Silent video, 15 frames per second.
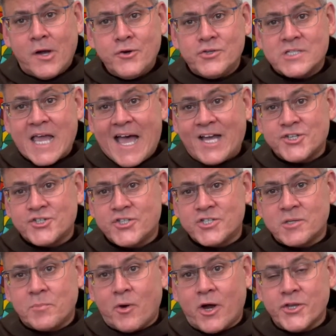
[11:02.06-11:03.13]
ashes
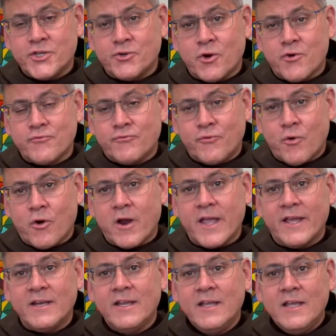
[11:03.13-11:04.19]
upon your own
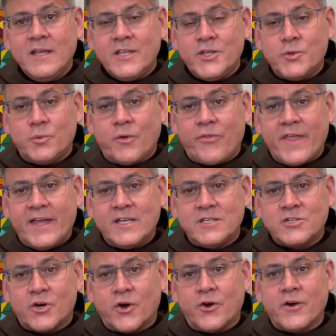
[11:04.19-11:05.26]
forehead, you will then
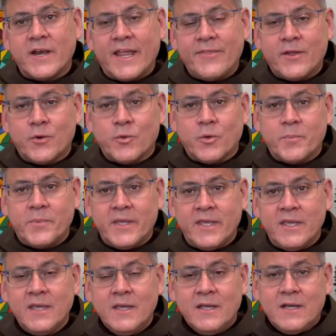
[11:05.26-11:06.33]
turn and there will
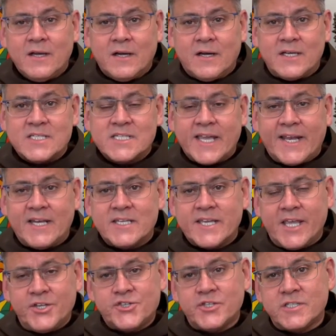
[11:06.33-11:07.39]
be a
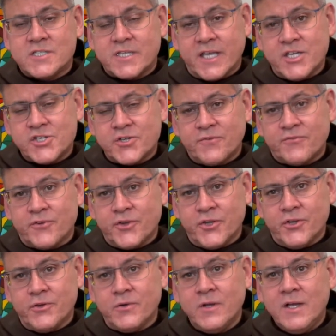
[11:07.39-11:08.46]
sanitation station for
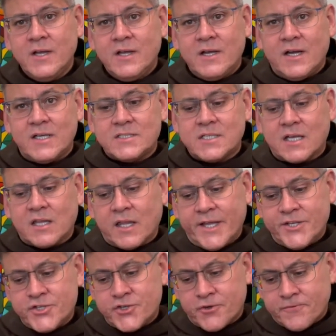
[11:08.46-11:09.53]
you to
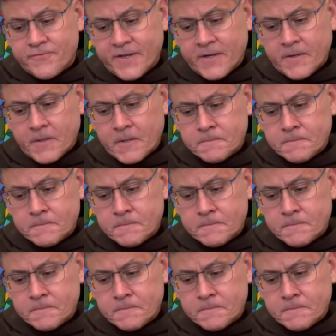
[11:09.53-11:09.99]
cleanse your finger.